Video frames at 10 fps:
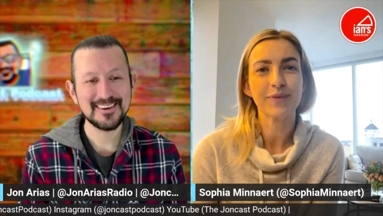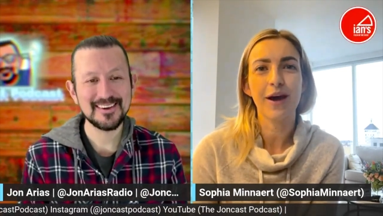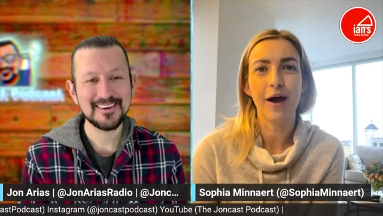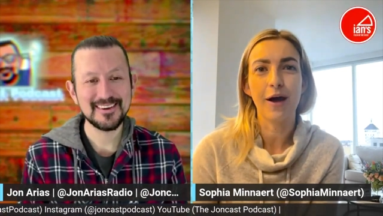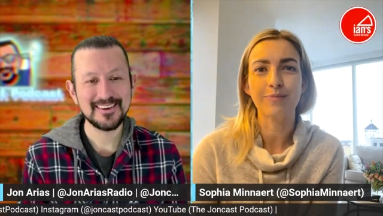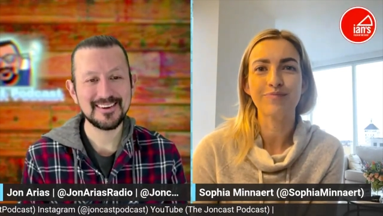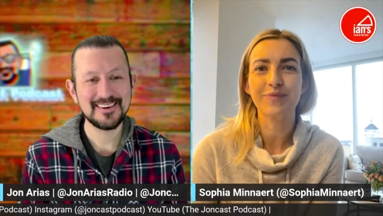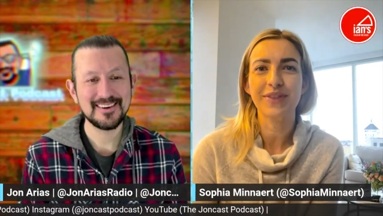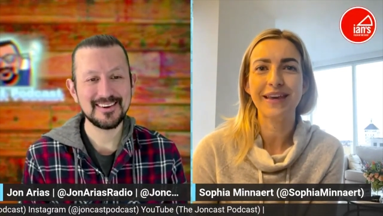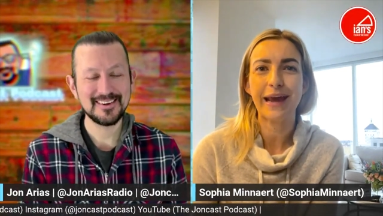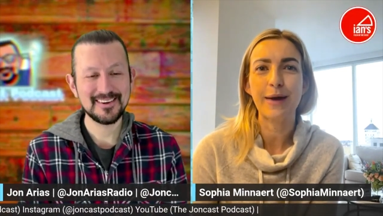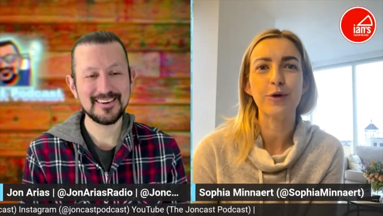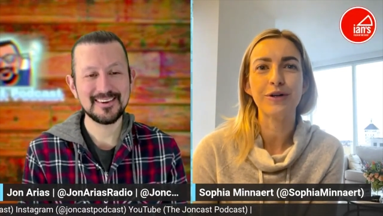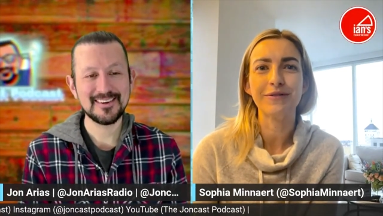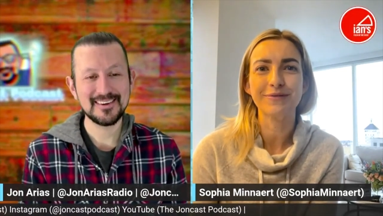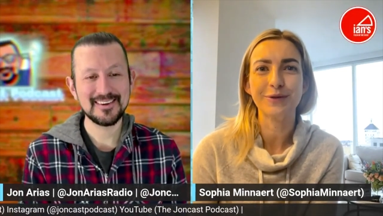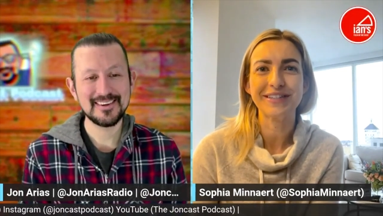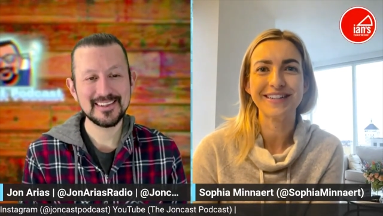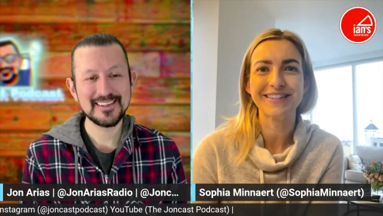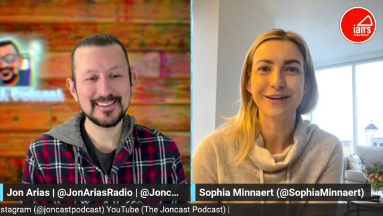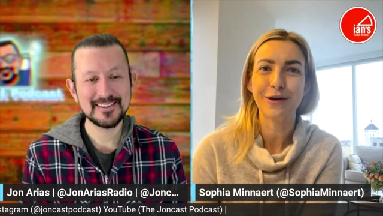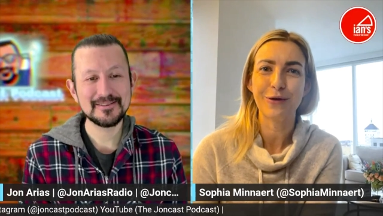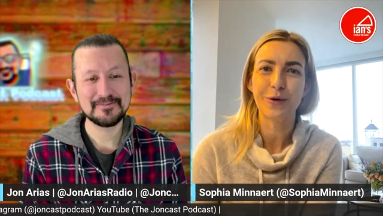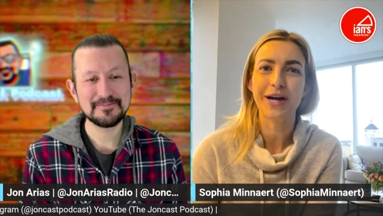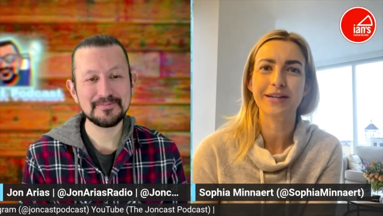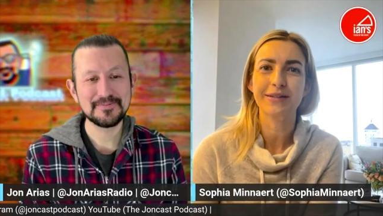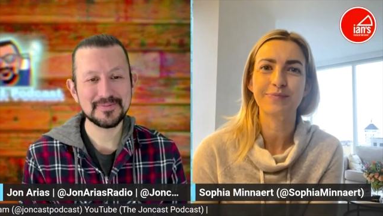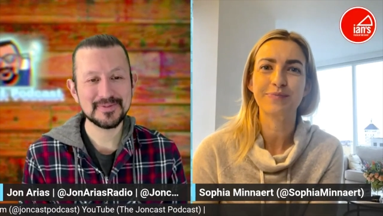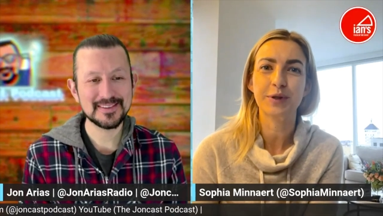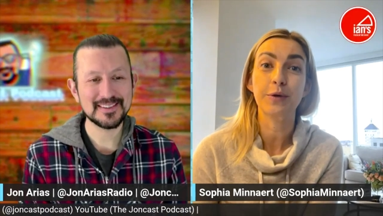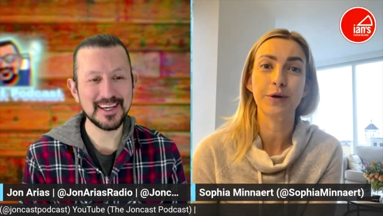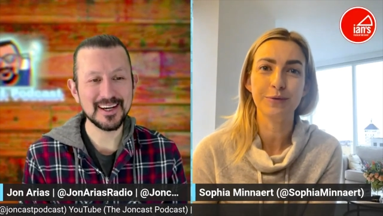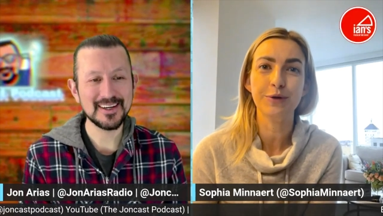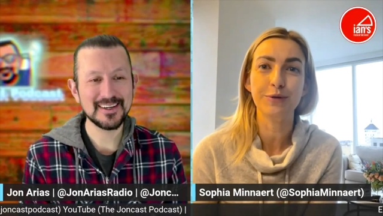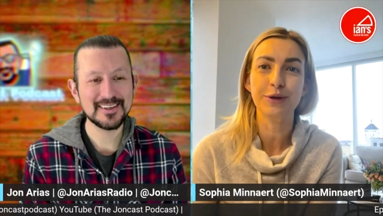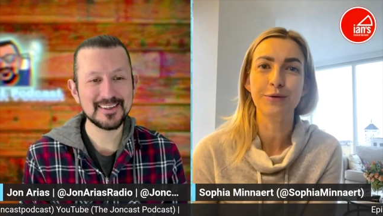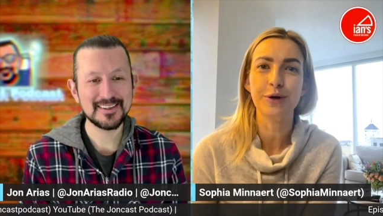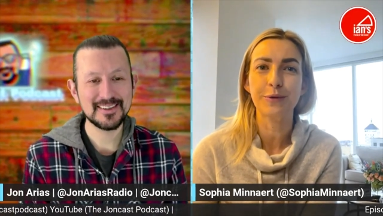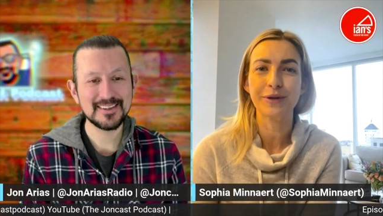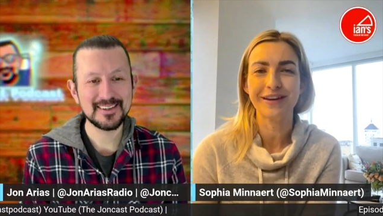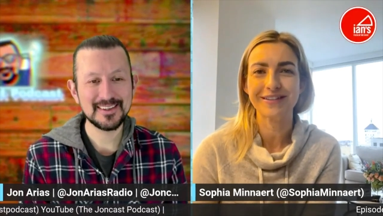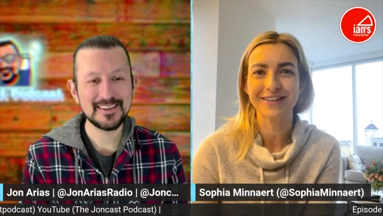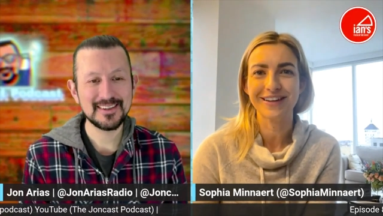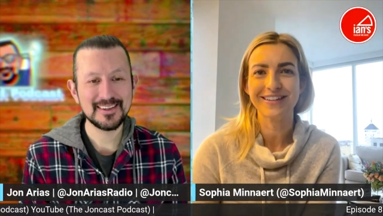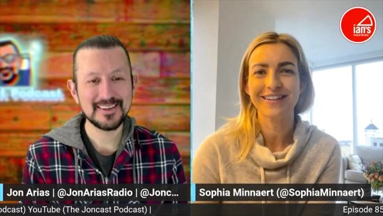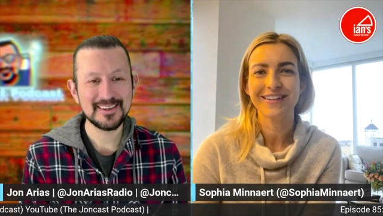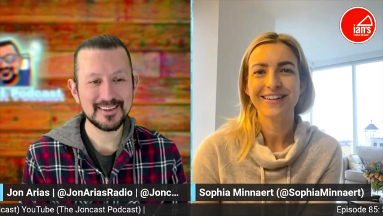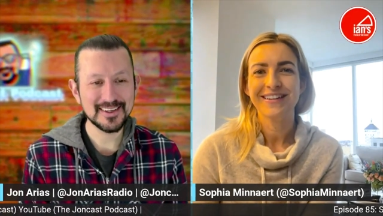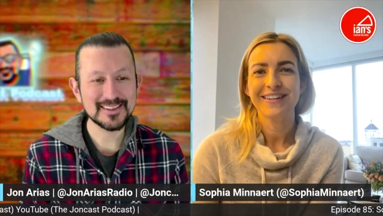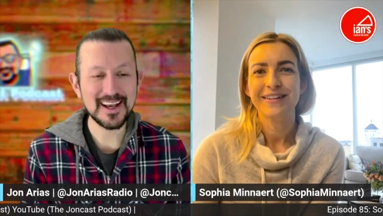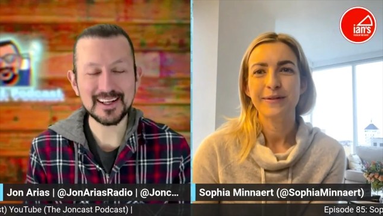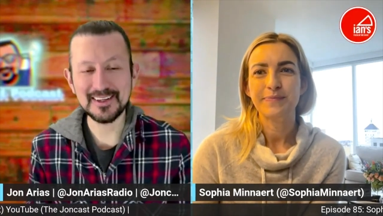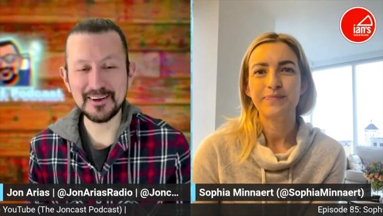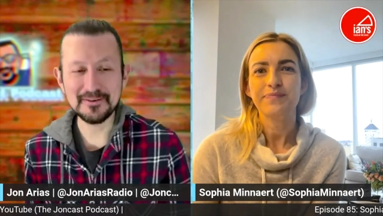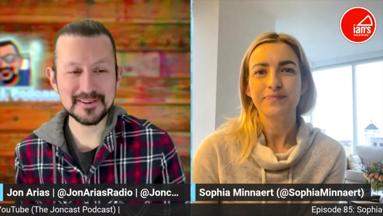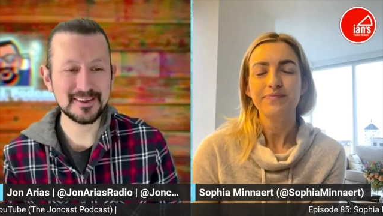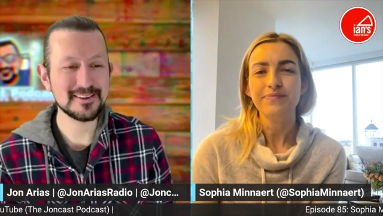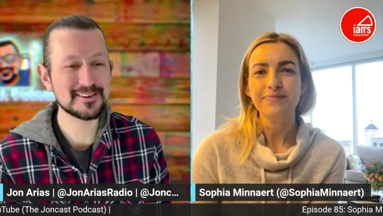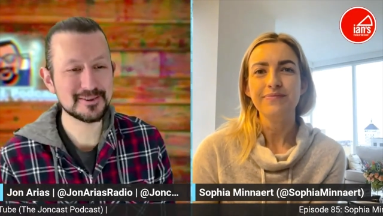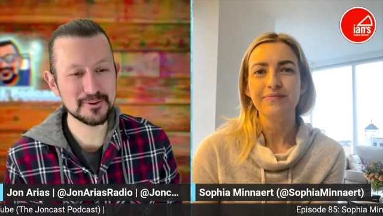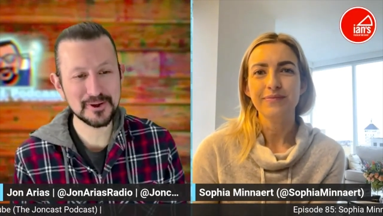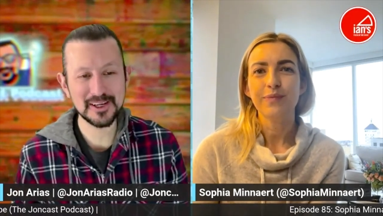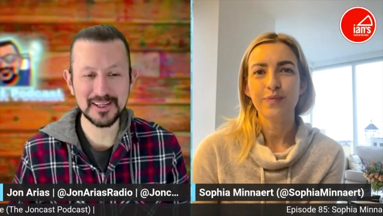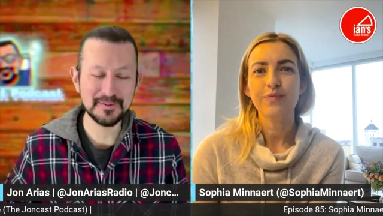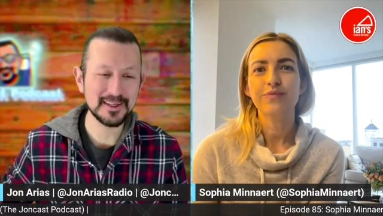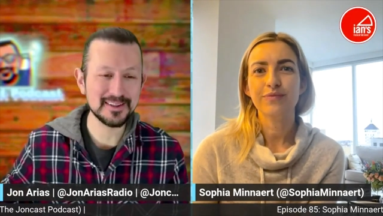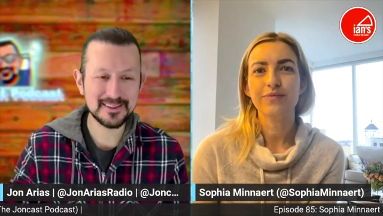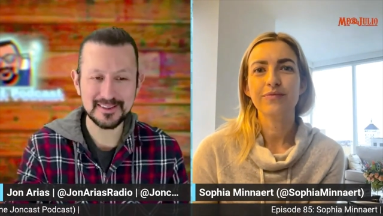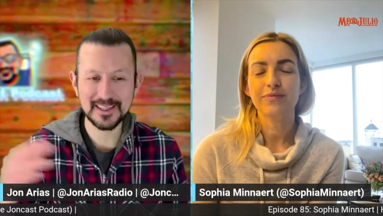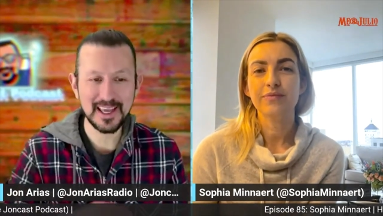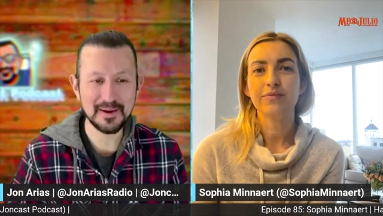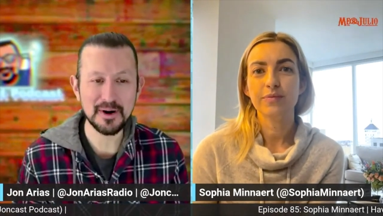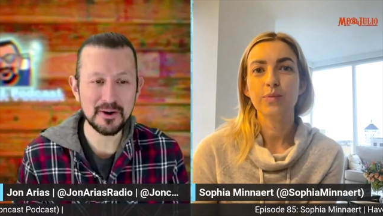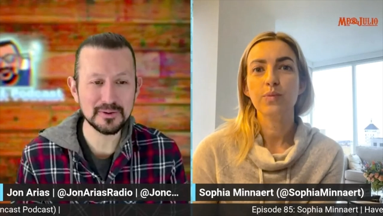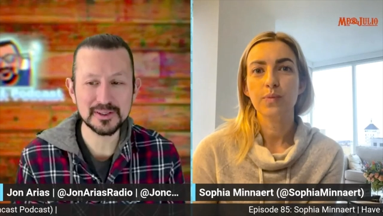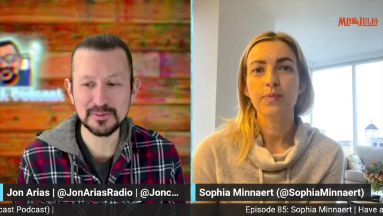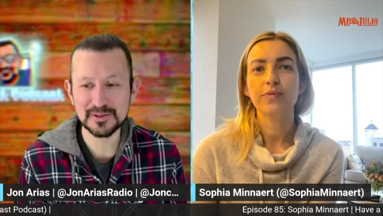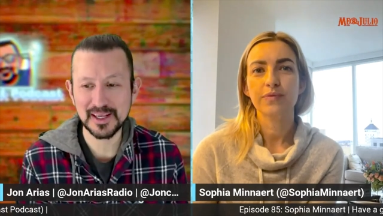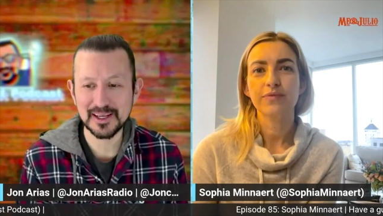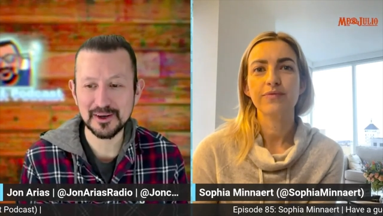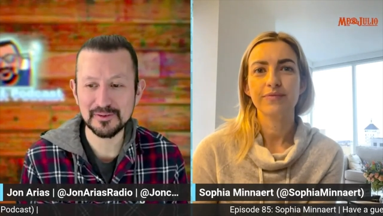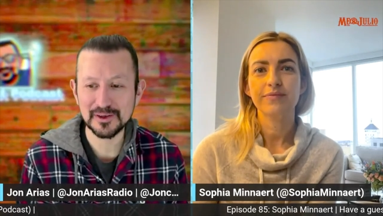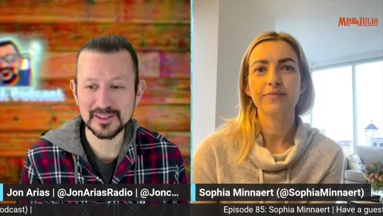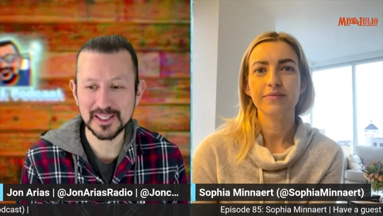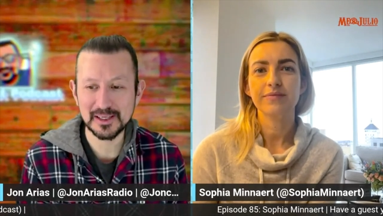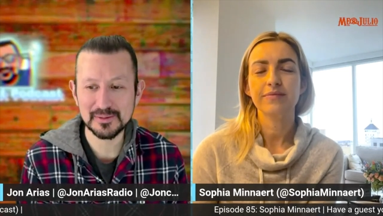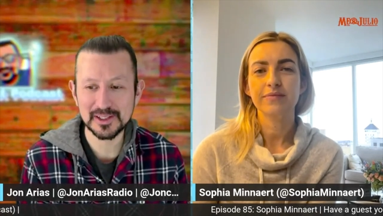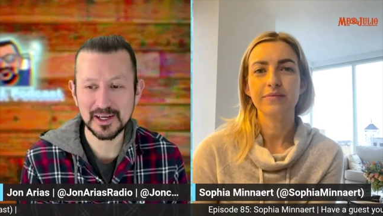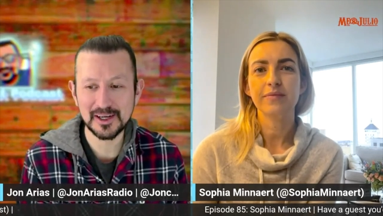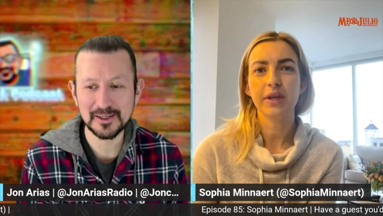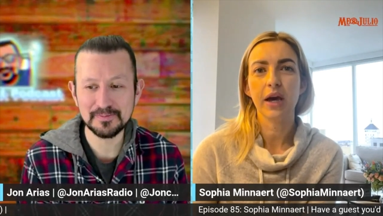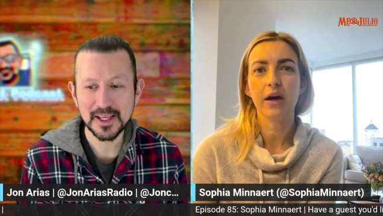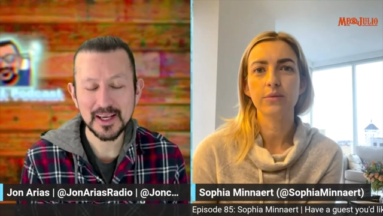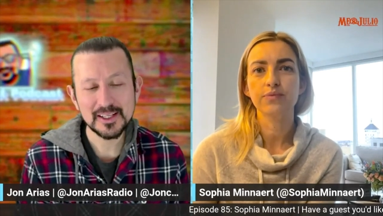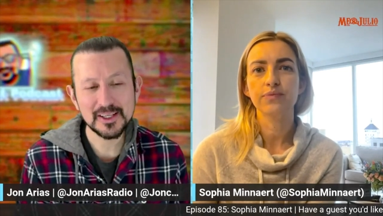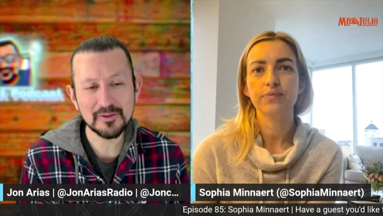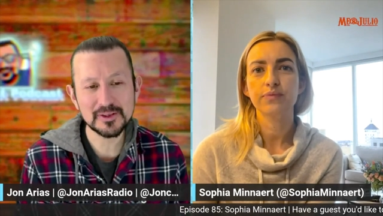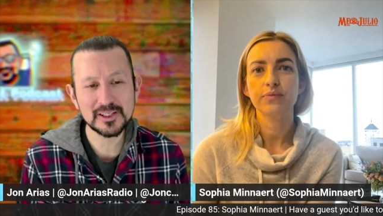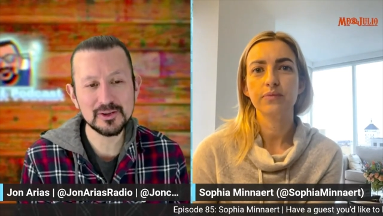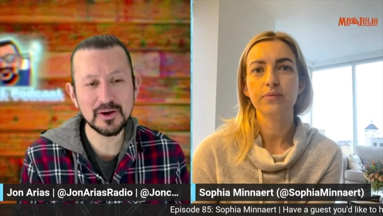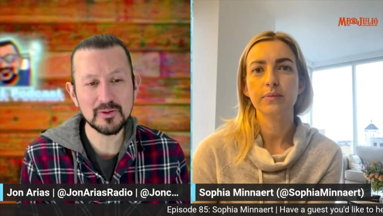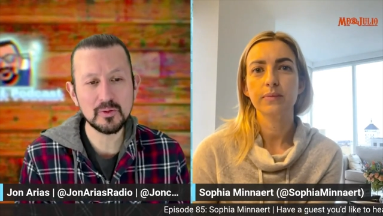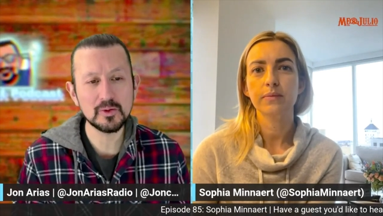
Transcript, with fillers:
Speaker 1: um, the game will will dictate otherwise. So yeah. you, you you know what that's like.
Speaker 2: Exactly. All of a sudden, the story. I mean, the game always will take over. It seems. Um, yeah. You ever, did you ever